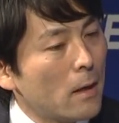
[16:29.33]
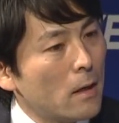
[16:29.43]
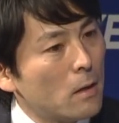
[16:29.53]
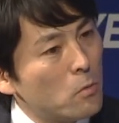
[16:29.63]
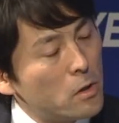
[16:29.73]

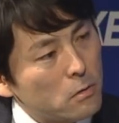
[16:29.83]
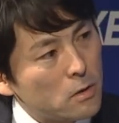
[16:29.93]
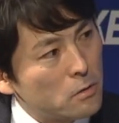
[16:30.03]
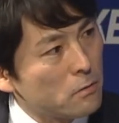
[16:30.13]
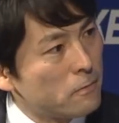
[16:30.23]
and what
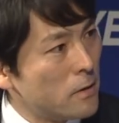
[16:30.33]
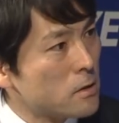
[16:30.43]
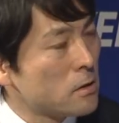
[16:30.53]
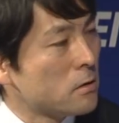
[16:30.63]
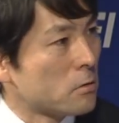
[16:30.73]
are other
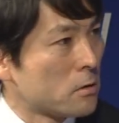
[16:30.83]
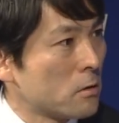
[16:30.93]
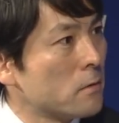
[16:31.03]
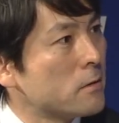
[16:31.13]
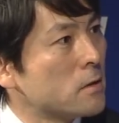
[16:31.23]
functions or
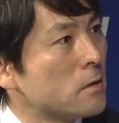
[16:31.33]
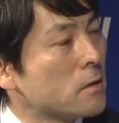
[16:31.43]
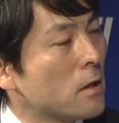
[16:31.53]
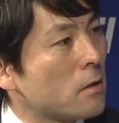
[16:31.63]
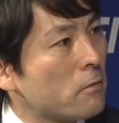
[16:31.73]
services
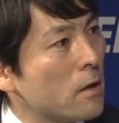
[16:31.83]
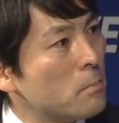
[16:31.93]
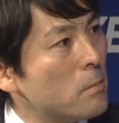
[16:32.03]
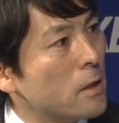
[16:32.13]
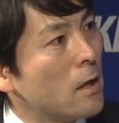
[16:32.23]
that
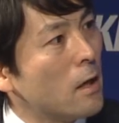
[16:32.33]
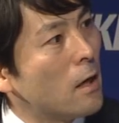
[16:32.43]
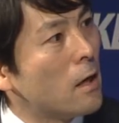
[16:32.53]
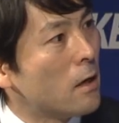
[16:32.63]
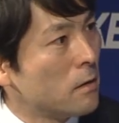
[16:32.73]
Grab might
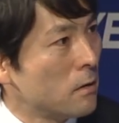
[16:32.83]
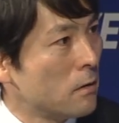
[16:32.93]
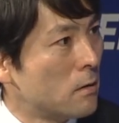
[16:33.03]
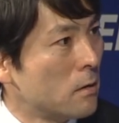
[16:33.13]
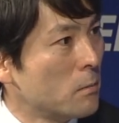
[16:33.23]
add
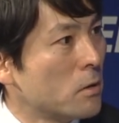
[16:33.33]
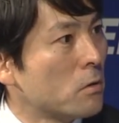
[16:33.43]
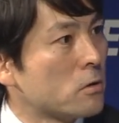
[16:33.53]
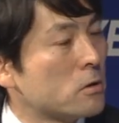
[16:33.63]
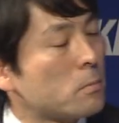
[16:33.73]
into
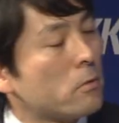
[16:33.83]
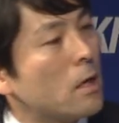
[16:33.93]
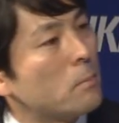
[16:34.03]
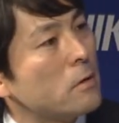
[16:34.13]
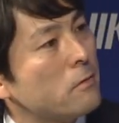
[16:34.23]
your super
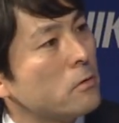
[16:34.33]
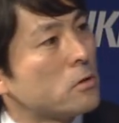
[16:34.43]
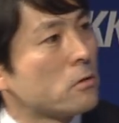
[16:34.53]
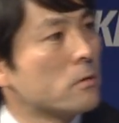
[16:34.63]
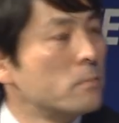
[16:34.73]
app in the future?